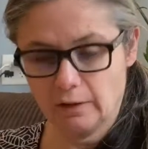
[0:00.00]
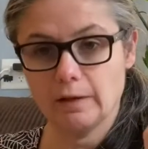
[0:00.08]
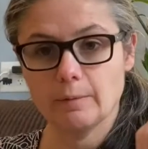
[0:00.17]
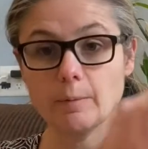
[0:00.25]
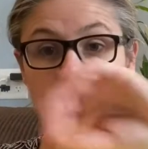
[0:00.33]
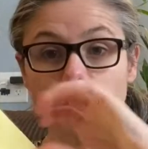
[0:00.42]

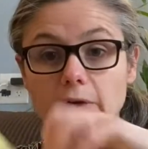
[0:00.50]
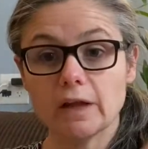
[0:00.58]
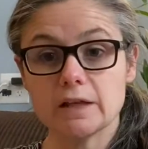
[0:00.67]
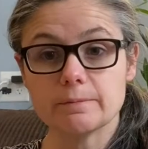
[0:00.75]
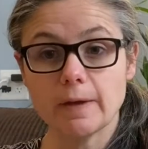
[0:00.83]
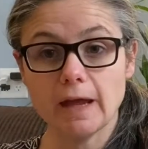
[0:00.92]
then my middle
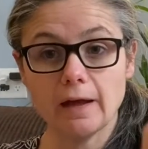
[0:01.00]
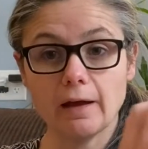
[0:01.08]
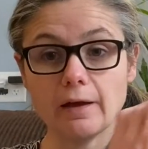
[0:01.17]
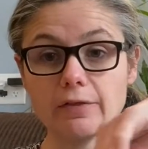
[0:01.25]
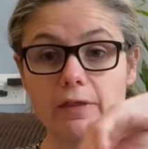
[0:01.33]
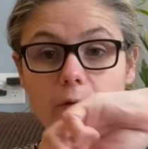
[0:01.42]
kid's
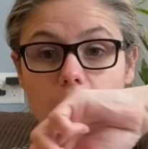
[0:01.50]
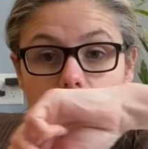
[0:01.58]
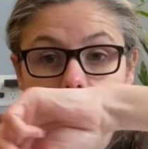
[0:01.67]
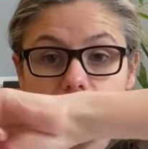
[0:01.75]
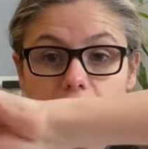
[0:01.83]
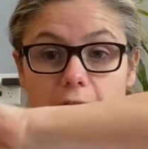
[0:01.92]
math, and then we
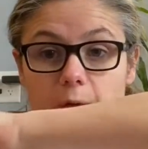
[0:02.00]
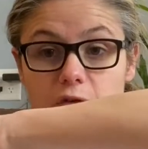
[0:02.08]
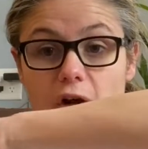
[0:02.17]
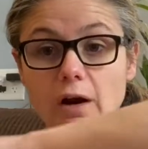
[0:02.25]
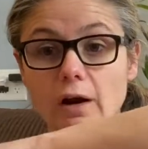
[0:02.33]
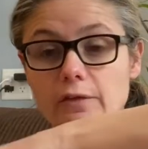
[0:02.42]
moved to language
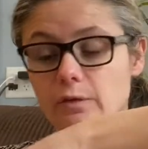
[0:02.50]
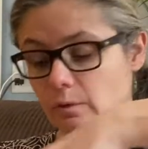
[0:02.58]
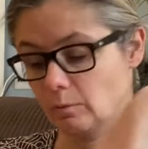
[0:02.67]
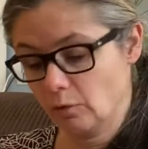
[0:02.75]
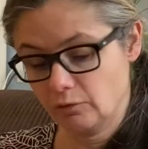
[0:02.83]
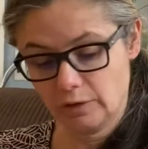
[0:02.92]
arts, and
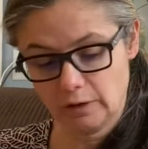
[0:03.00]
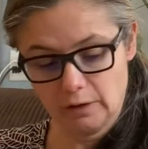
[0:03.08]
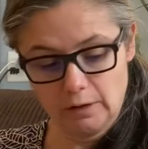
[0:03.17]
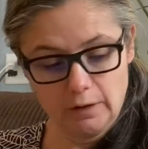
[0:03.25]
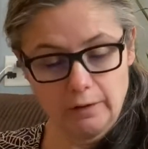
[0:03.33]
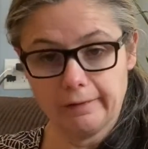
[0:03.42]
we moved to
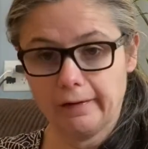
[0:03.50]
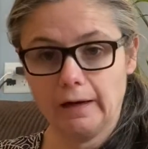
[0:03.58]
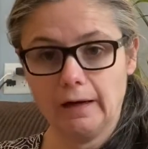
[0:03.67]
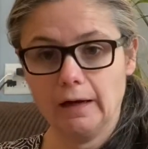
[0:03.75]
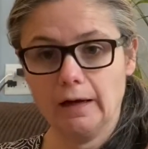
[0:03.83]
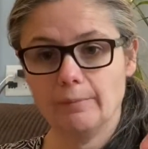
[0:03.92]

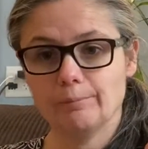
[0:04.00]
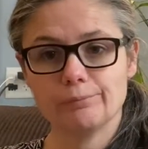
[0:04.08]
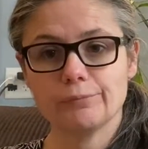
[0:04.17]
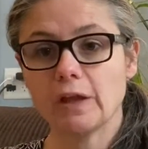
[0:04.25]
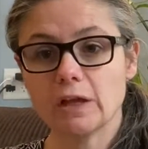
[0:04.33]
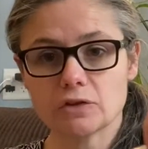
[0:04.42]
um,
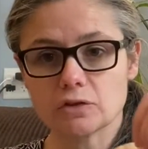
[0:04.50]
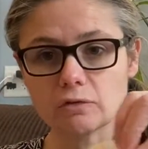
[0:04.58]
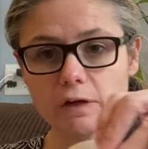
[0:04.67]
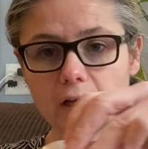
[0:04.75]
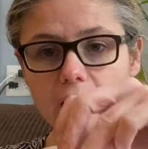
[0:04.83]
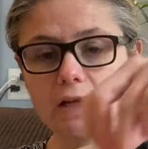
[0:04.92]

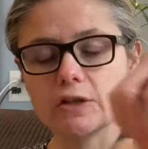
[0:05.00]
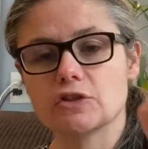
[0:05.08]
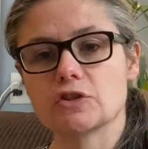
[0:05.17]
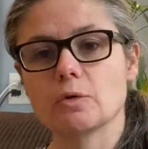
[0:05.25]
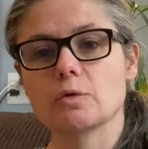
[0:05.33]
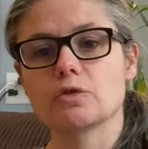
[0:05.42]
history, and
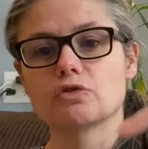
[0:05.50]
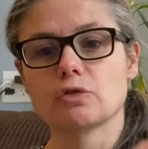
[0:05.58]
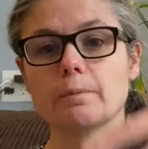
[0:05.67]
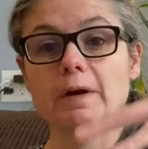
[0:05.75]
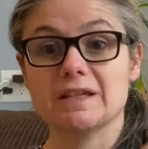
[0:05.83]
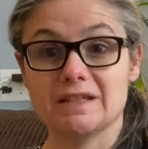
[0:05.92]
so it was
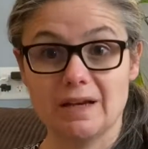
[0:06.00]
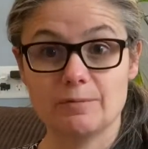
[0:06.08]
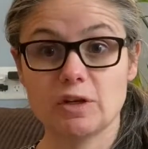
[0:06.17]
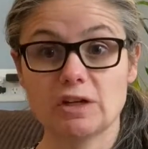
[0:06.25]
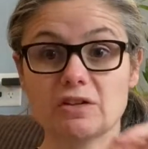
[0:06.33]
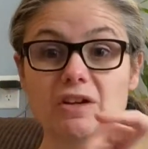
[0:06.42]
grouped by
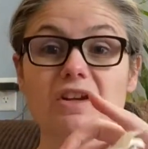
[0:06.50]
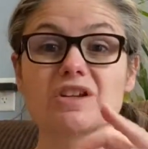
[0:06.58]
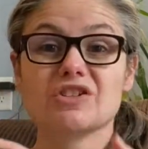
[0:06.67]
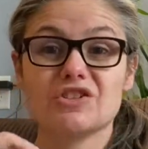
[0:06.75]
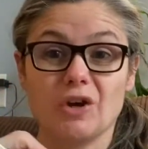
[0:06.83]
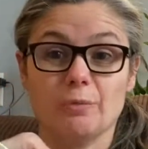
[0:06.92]
subject.
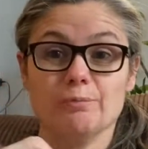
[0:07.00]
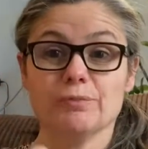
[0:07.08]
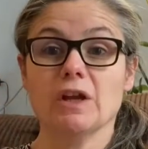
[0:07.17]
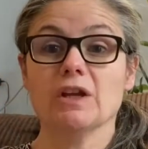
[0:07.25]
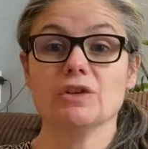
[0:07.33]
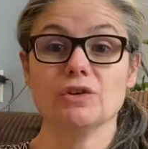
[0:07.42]
So
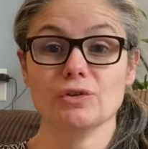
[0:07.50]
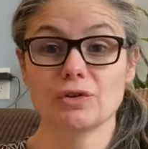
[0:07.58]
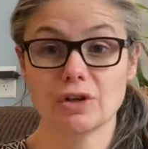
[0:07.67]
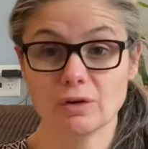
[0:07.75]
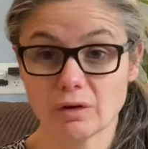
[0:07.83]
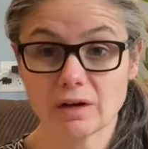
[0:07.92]
you
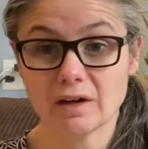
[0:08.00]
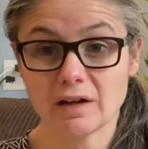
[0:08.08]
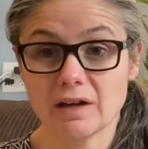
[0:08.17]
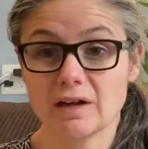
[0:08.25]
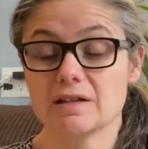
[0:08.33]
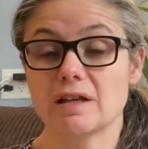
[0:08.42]
can
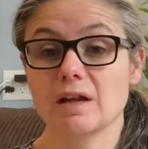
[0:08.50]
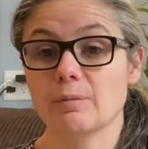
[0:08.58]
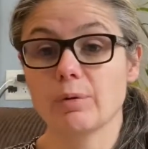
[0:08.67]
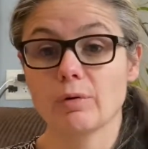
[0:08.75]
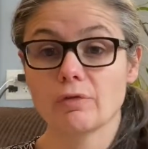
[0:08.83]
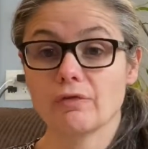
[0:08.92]
organize a
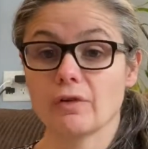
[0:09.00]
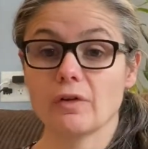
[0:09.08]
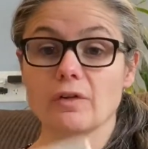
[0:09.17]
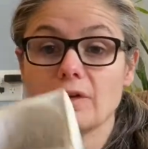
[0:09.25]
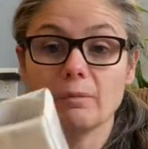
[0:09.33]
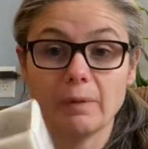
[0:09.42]

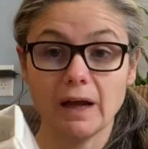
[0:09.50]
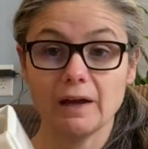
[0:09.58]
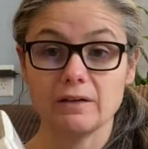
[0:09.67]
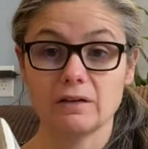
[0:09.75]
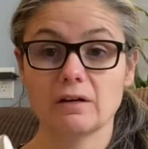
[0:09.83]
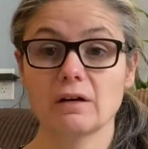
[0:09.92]
portfolio
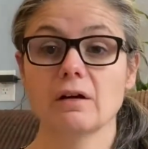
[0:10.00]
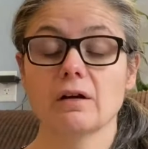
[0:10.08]
binder